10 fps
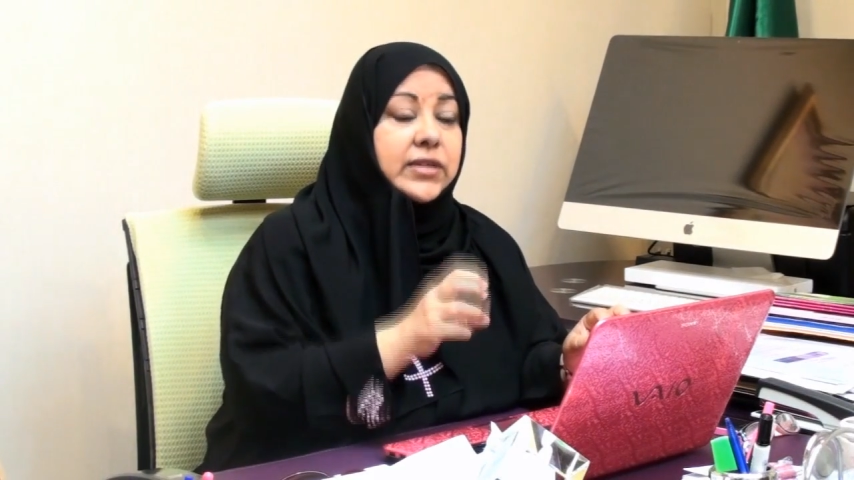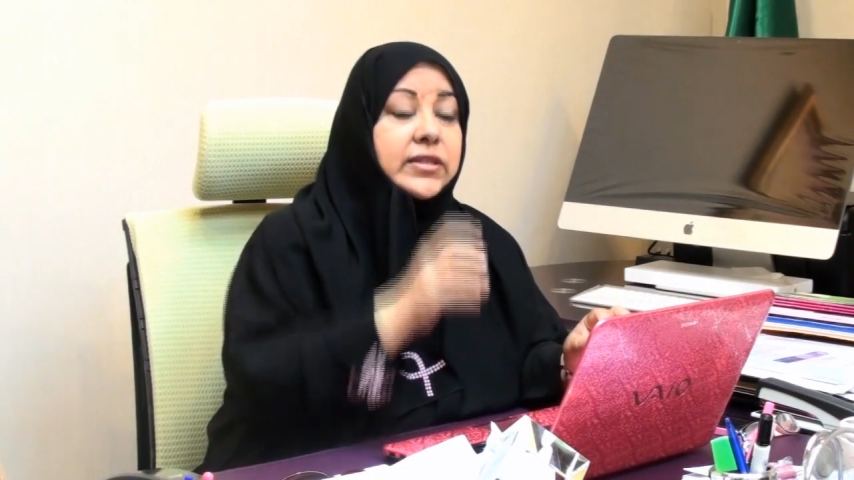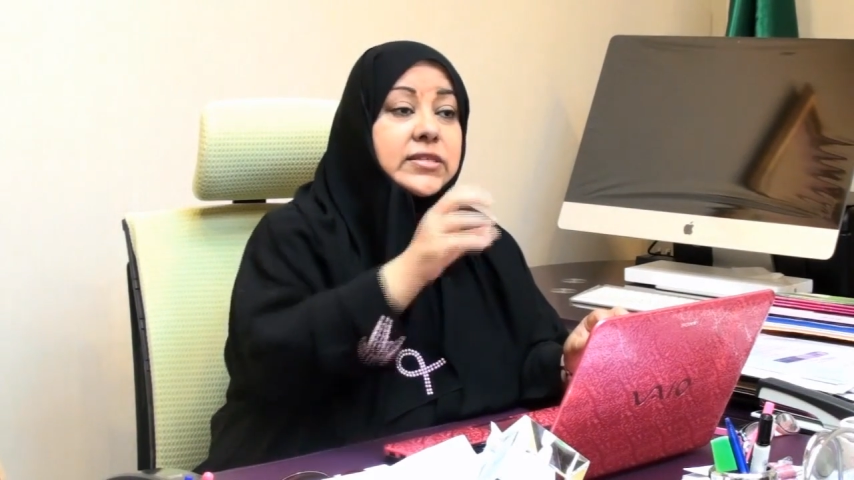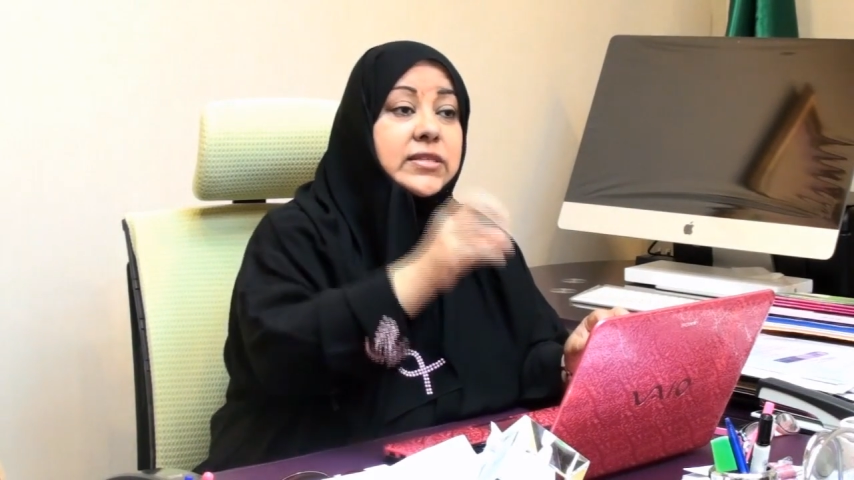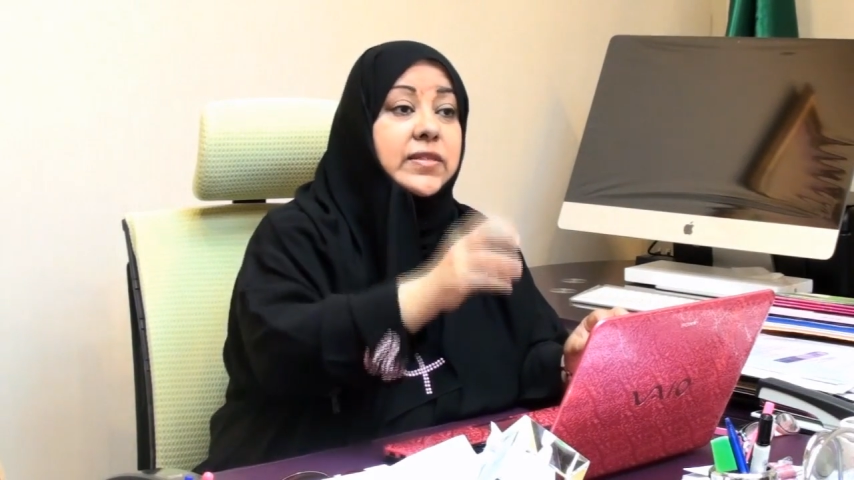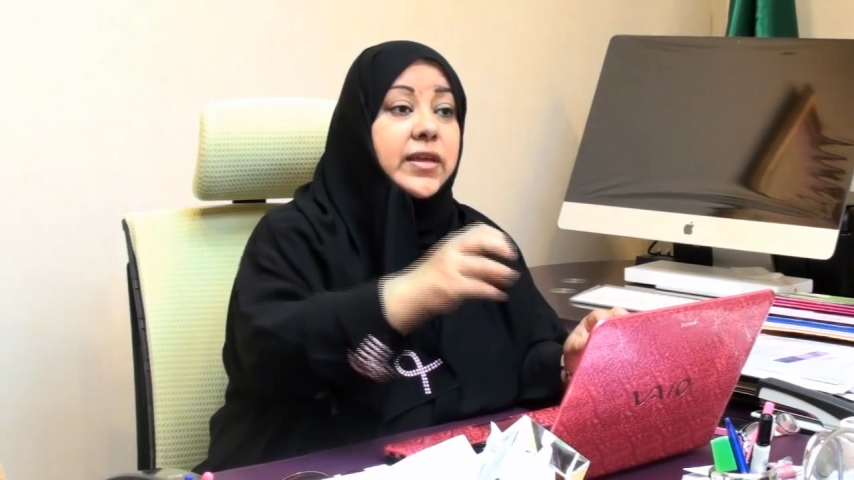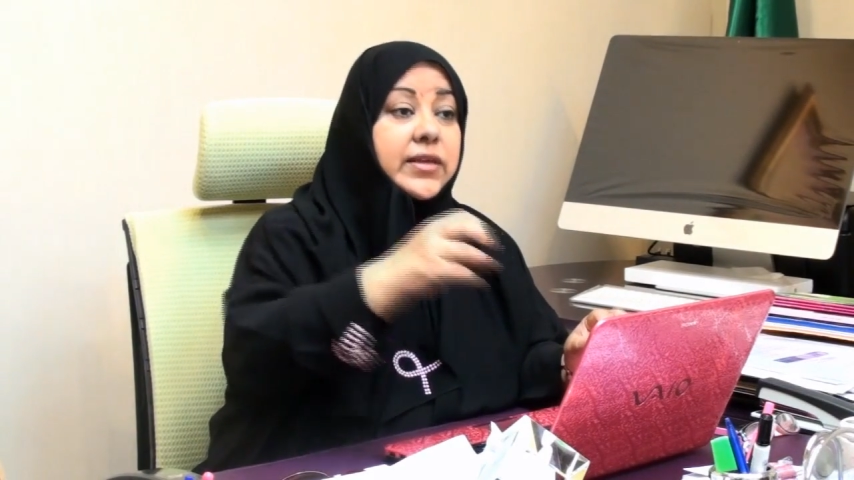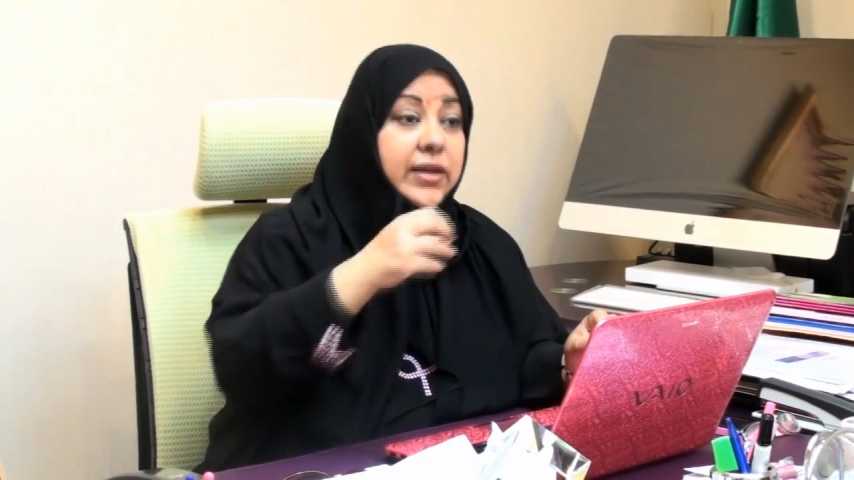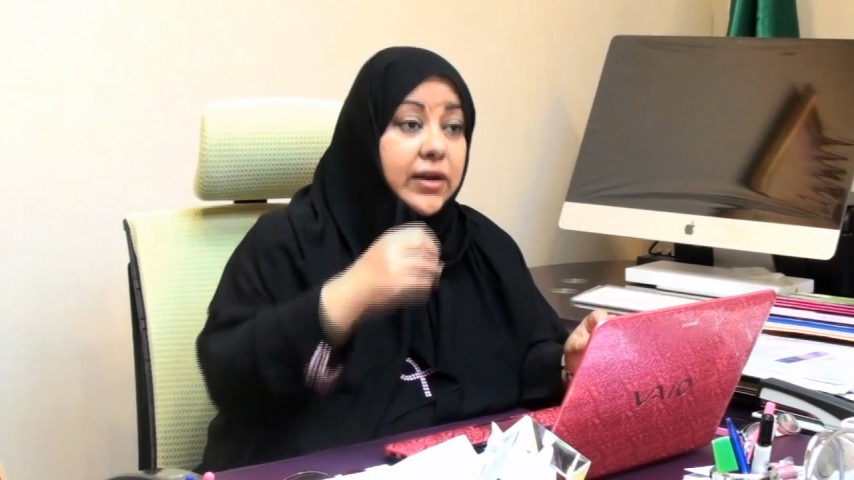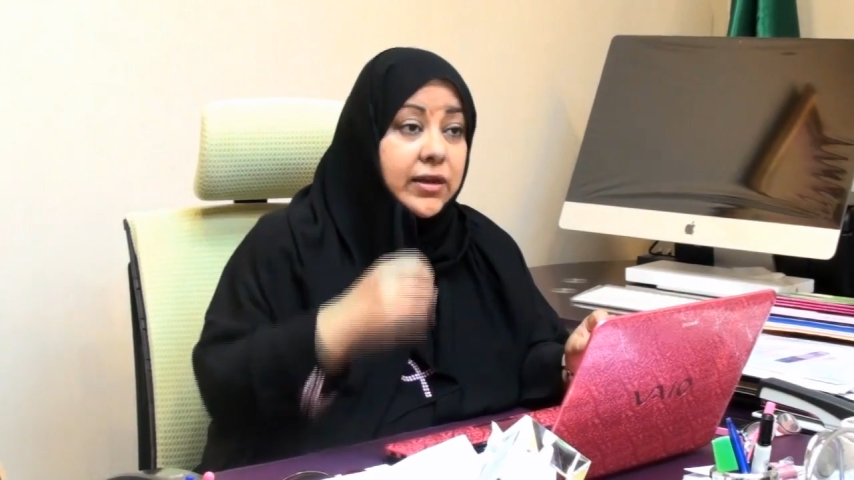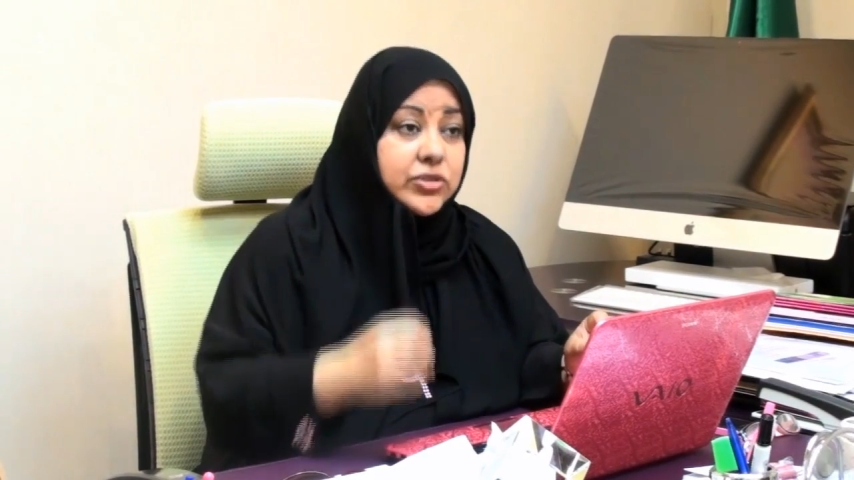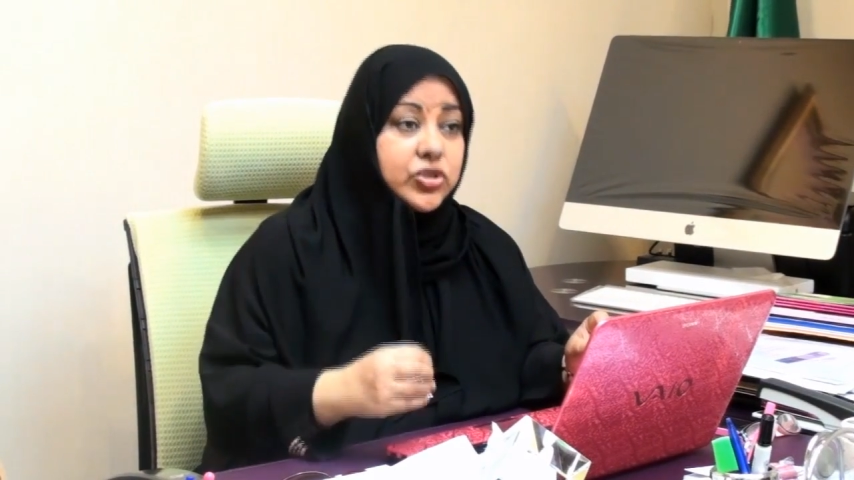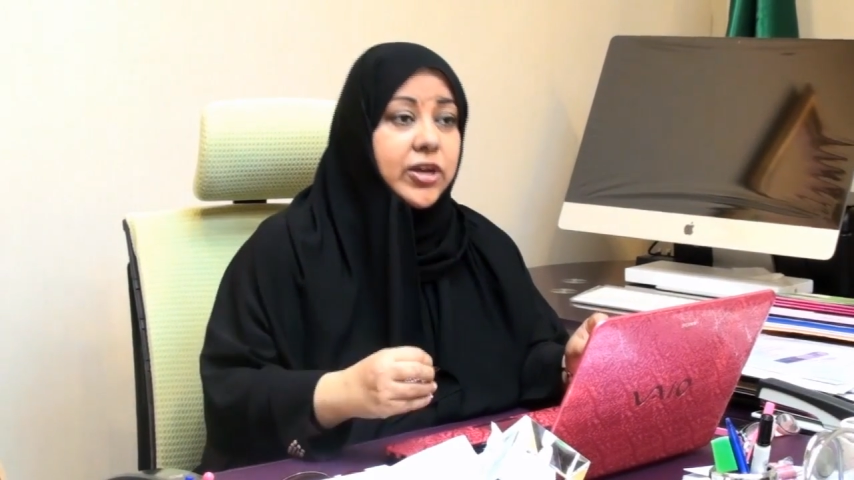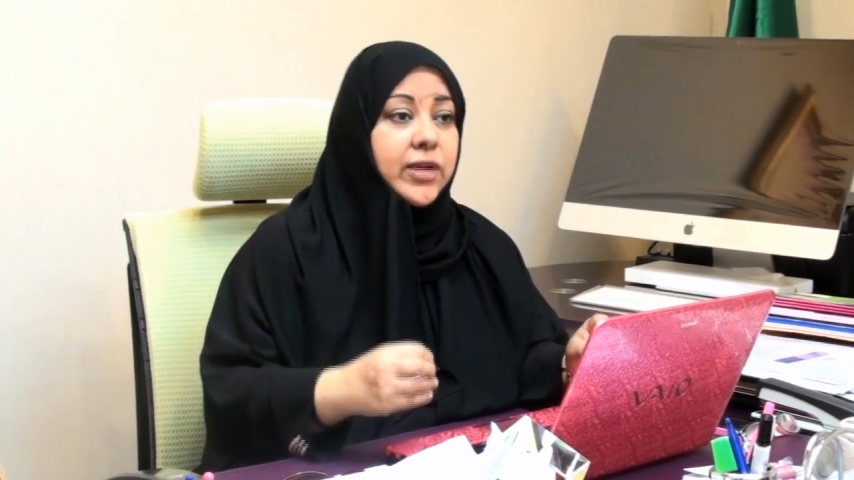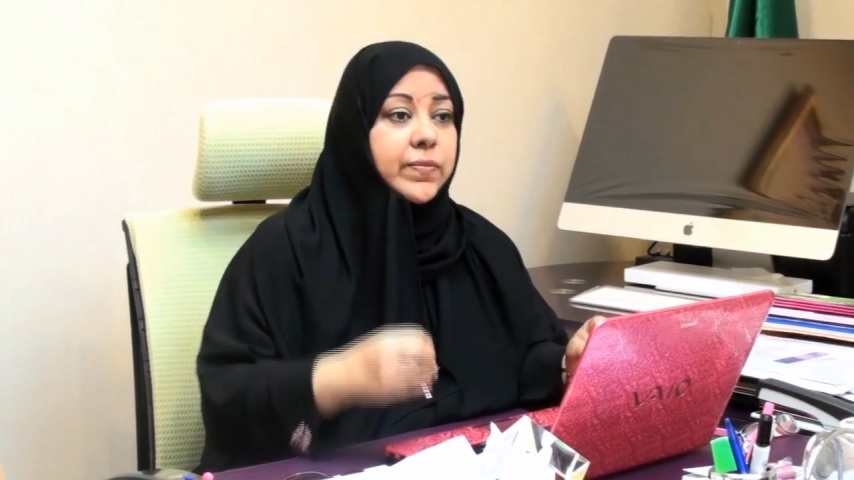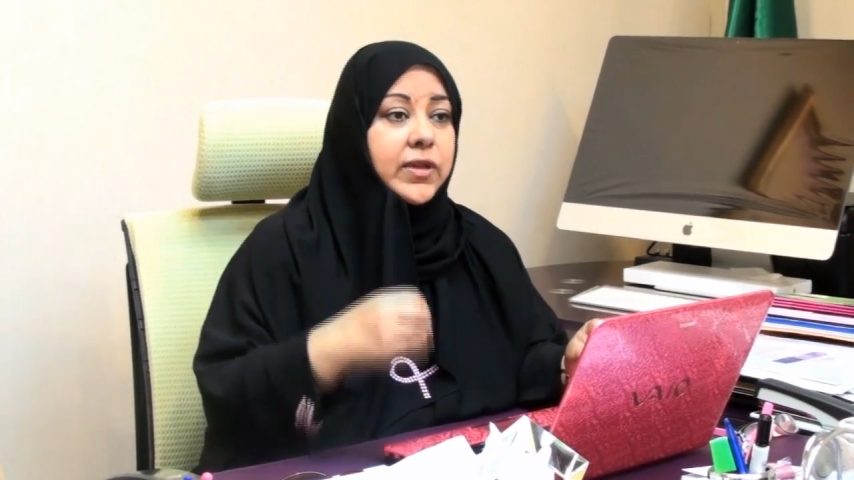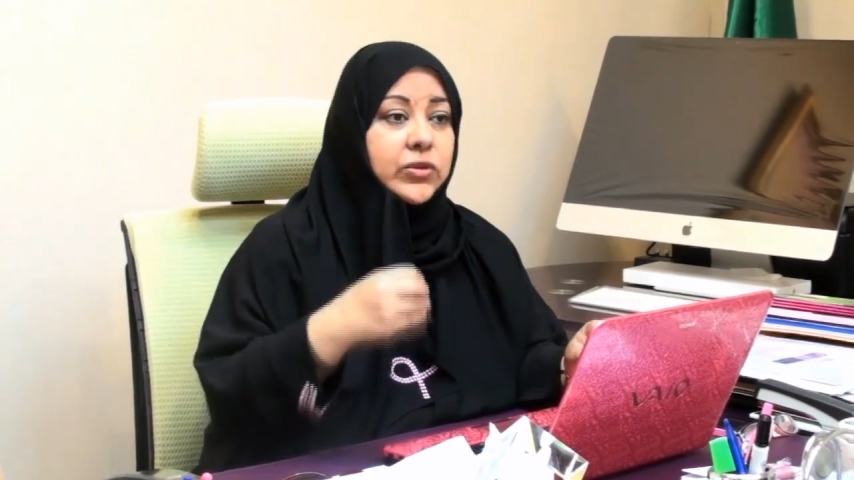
This is the yearly checkup right.